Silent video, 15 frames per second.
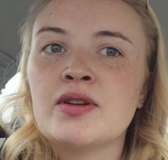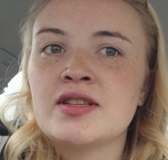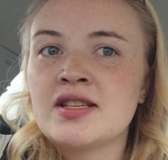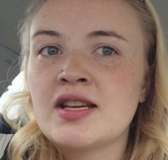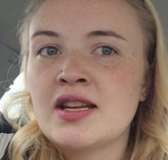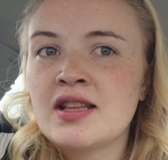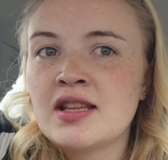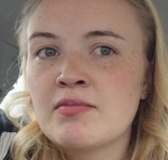want to
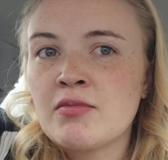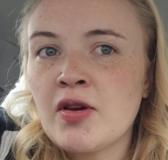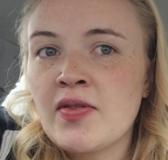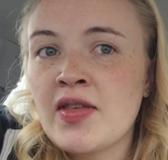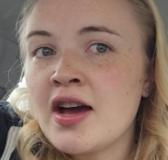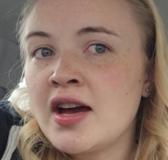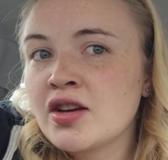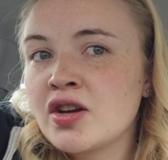see anything about
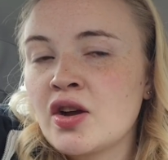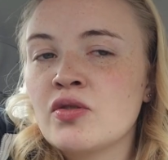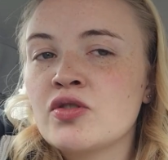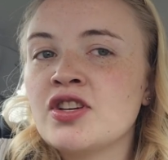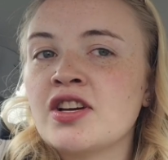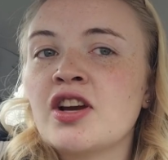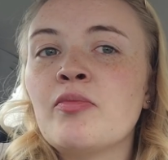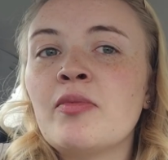that, go
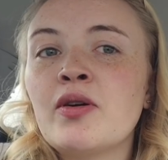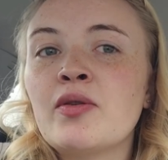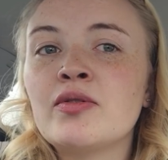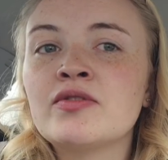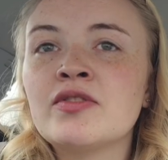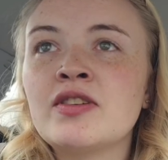check out my old